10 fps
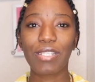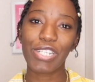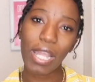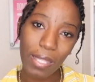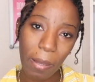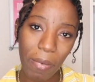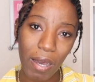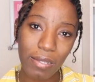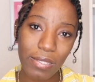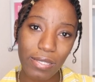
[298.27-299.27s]

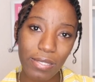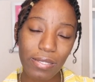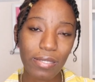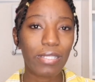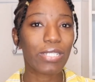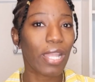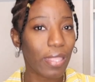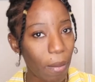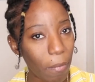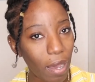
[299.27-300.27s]
chatterbox,
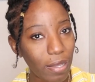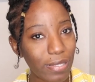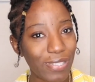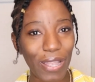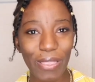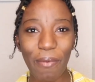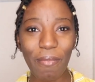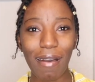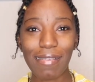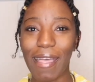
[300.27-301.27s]
chatterbox,
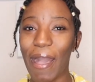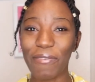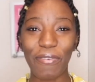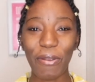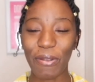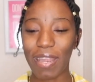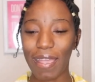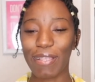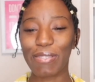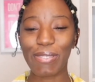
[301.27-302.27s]
chatterbox. I haven't heard
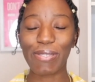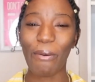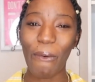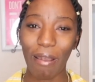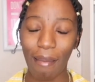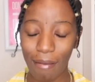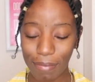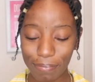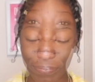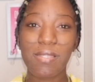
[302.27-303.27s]
that in so
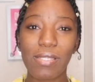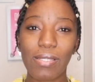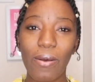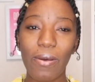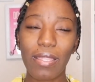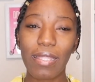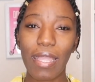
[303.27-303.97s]
long. So the